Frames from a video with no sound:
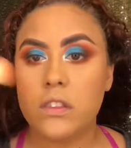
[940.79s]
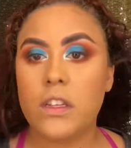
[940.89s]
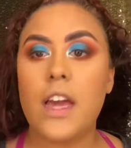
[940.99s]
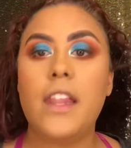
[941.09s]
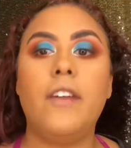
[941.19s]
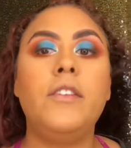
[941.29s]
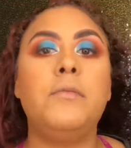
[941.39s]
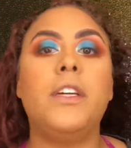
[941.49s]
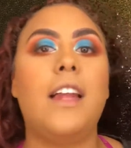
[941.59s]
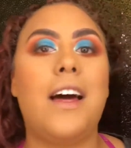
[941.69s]
I never
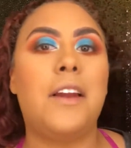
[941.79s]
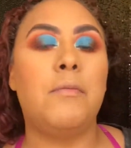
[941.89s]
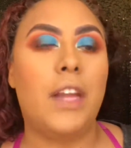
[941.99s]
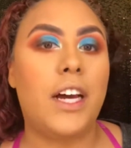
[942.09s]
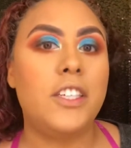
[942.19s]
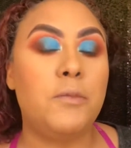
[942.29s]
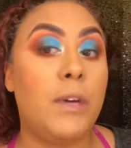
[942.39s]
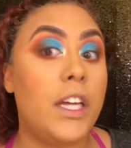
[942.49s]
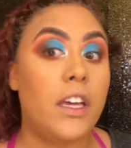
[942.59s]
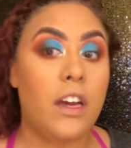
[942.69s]
put a lot of blush,
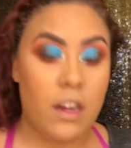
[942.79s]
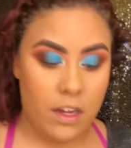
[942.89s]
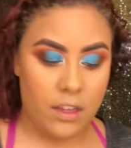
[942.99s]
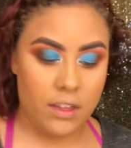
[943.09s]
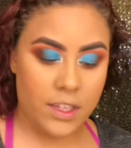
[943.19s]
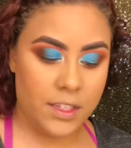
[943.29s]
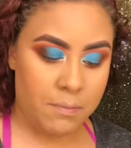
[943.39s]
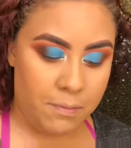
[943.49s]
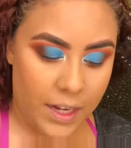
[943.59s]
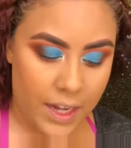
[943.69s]
but y'all, this
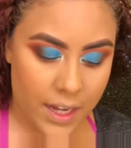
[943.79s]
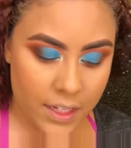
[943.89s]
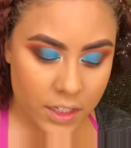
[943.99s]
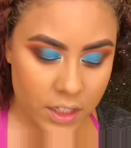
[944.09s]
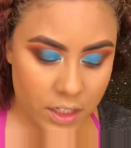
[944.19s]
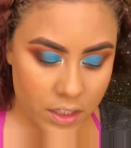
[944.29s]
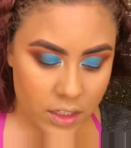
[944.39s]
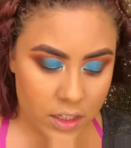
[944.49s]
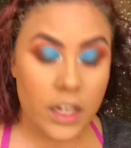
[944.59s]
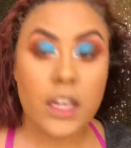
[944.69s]
blush
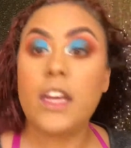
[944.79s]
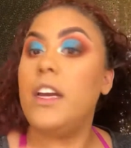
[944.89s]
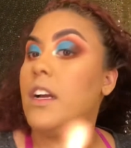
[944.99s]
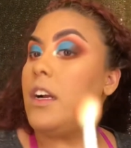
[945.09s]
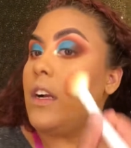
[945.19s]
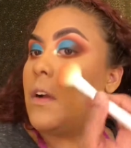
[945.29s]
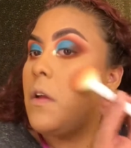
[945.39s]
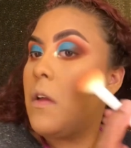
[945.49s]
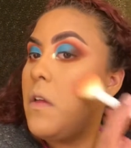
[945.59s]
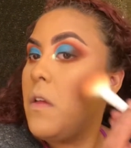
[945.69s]
here,
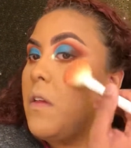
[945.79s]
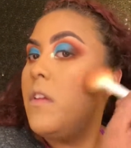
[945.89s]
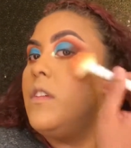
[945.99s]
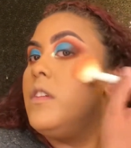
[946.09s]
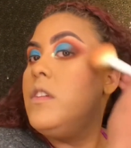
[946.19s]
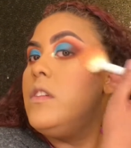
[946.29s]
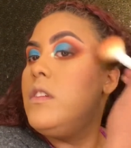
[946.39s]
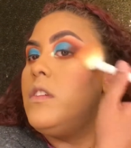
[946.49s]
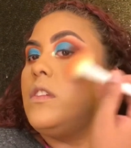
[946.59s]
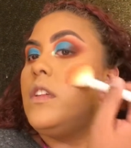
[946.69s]

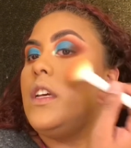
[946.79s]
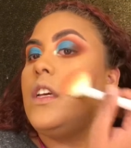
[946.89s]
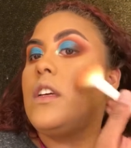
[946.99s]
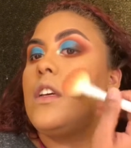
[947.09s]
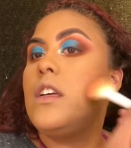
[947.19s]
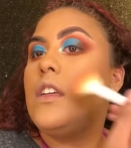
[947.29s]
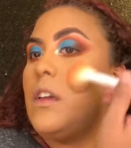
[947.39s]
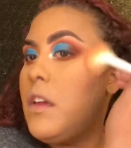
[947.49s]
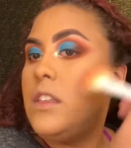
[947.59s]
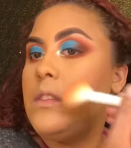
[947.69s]
like,
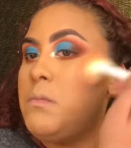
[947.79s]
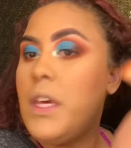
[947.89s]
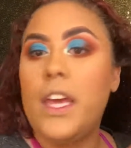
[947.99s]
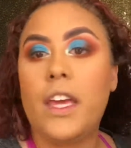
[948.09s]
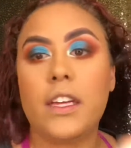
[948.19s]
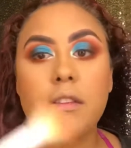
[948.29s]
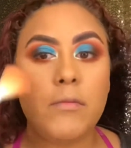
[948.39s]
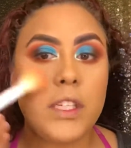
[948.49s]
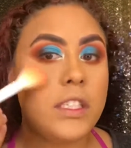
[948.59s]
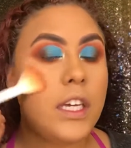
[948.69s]
is
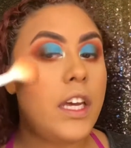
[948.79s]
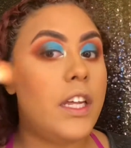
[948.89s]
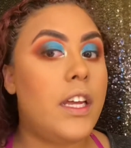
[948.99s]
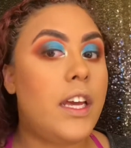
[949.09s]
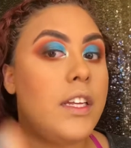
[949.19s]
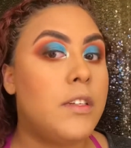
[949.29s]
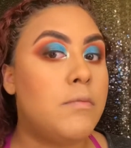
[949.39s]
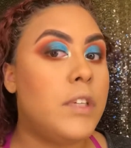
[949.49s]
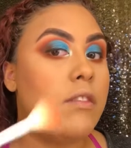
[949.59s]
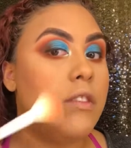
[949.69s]
pigmented and
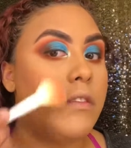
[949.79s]
beautiful.